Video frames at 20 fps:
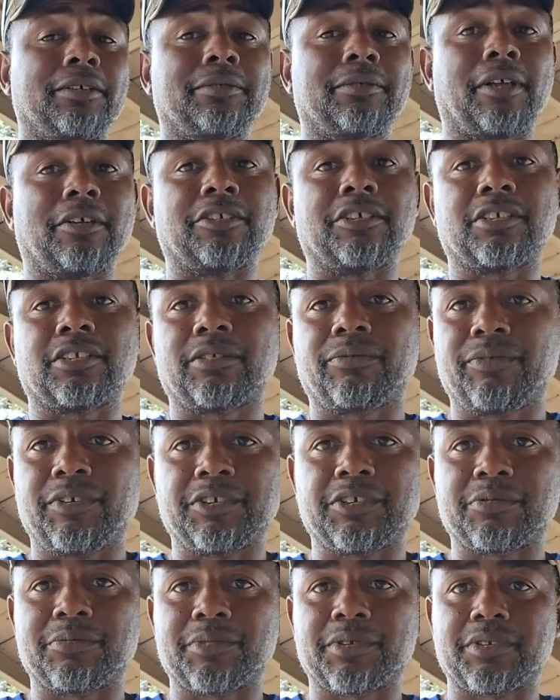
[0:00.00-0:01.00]
I'm just a
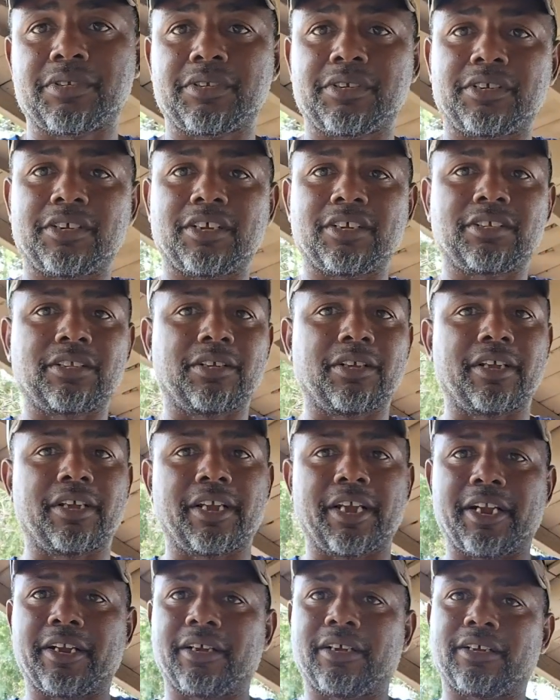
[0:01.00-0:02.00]
fisherman, just
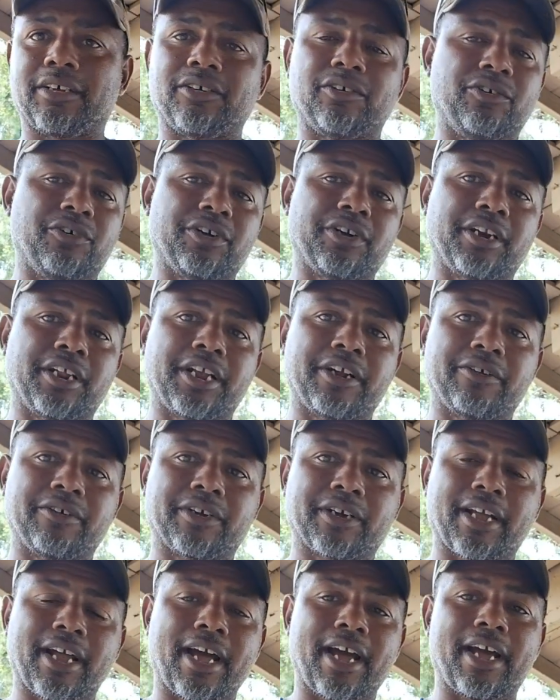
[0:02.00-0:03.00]
an ordinary
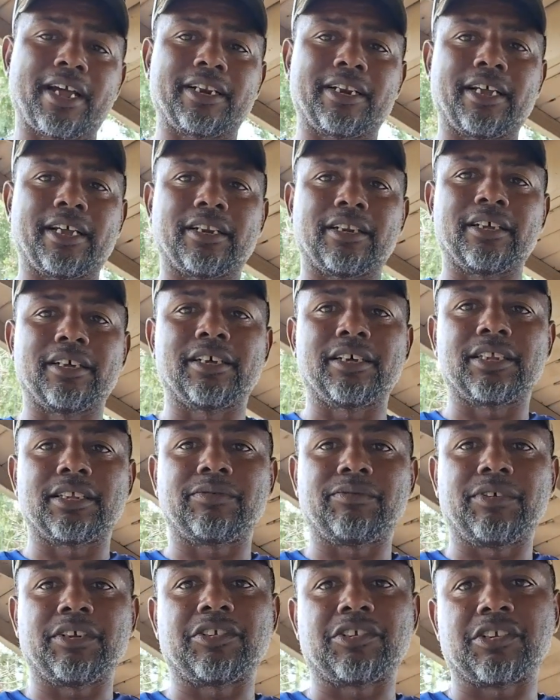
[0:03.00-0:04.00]
guy that loves
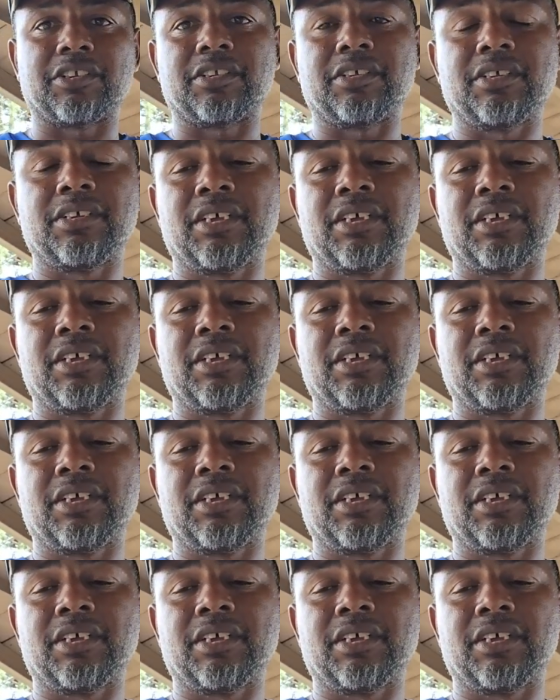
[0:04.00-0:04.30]
fishing.